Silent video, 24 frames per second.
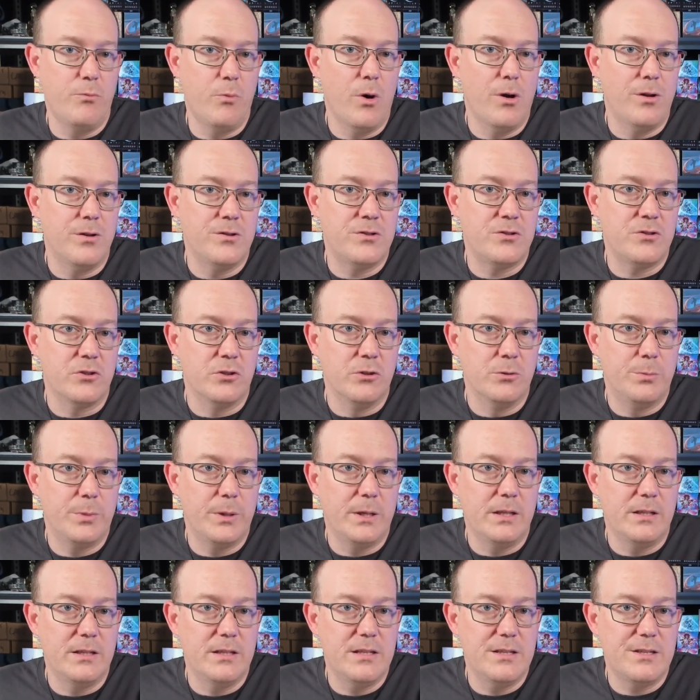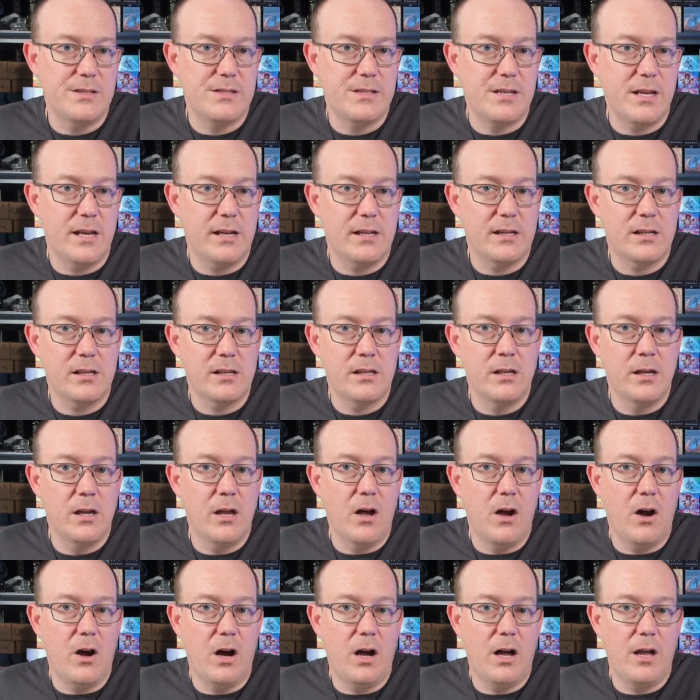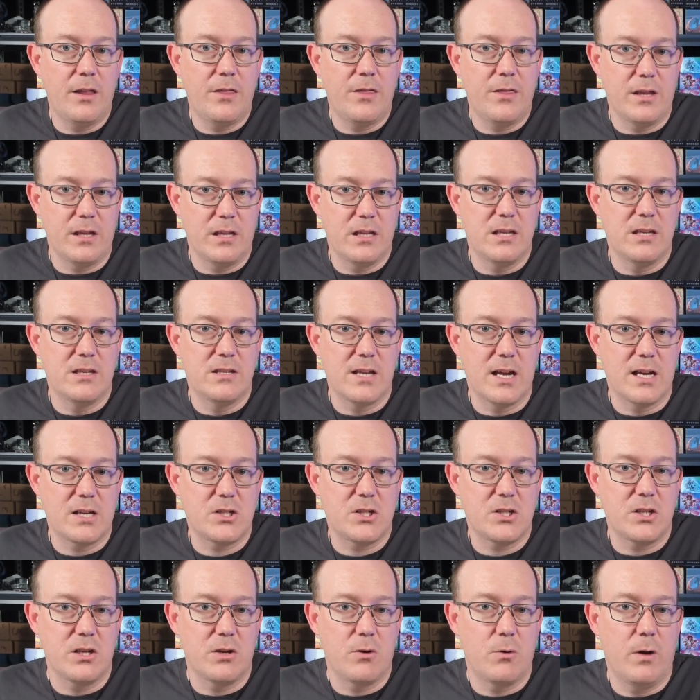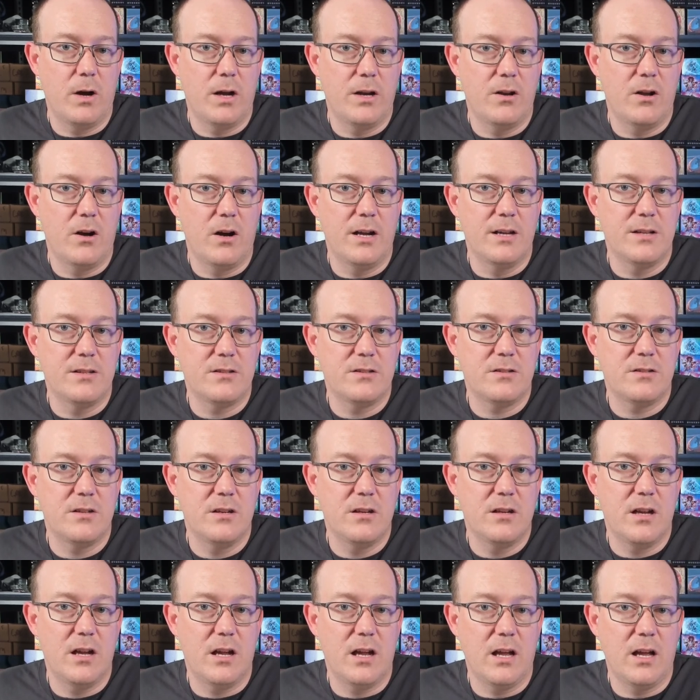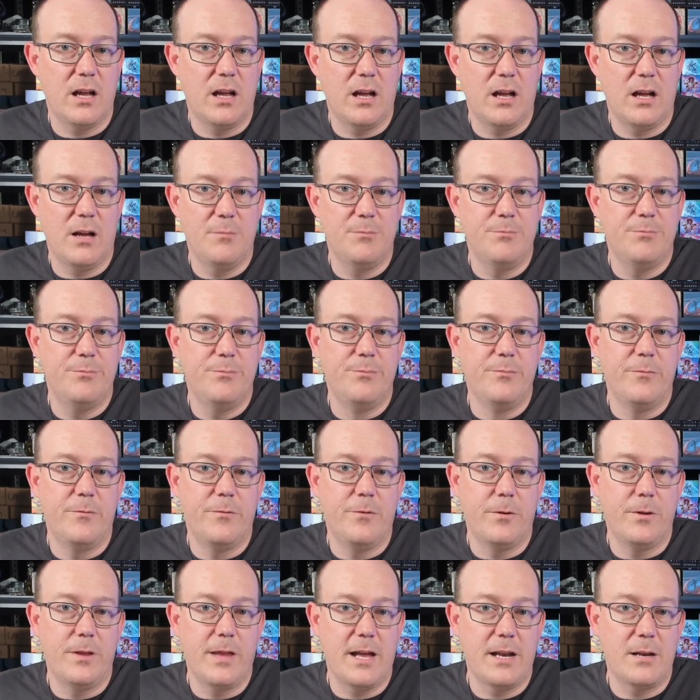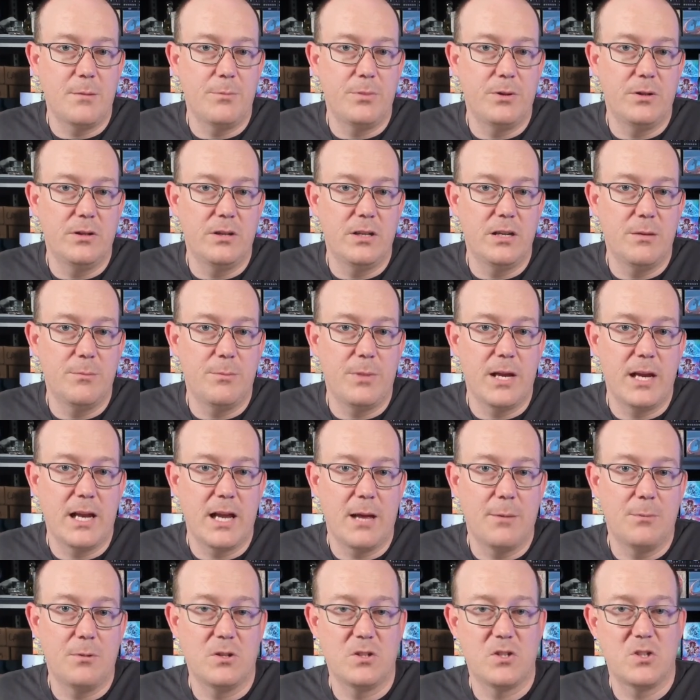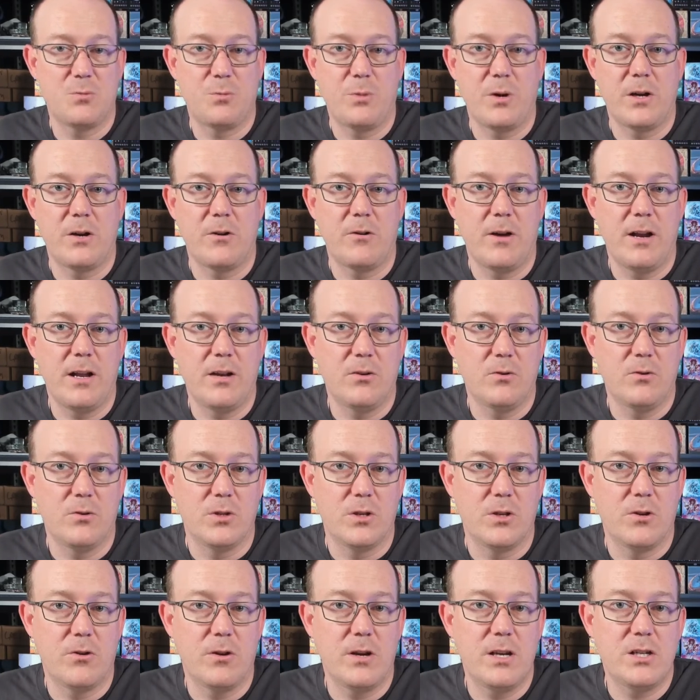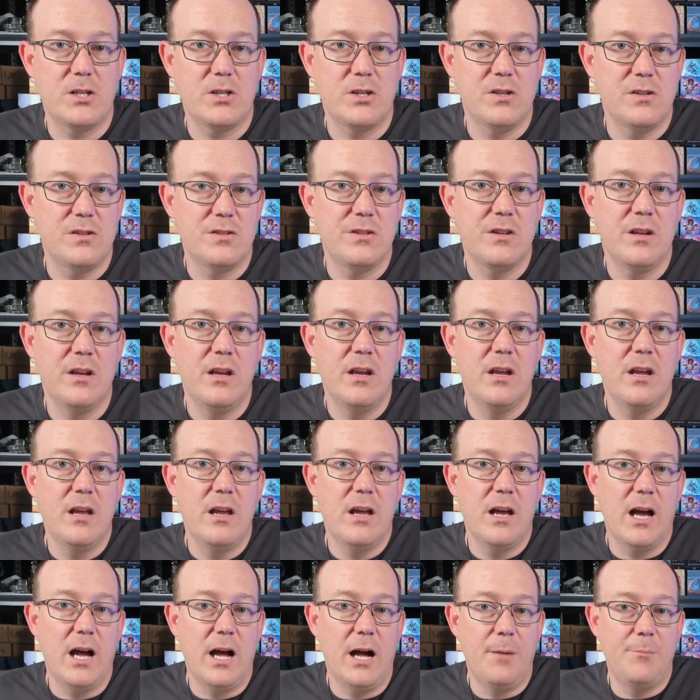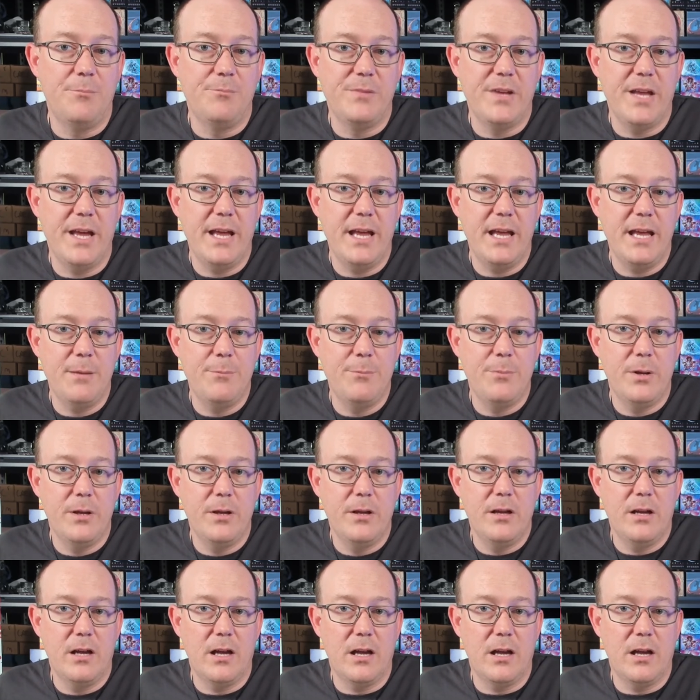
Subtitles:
word soup in this deck. I think he's actually quite nice for that ability and being able to spread around all your creatures. Neheb,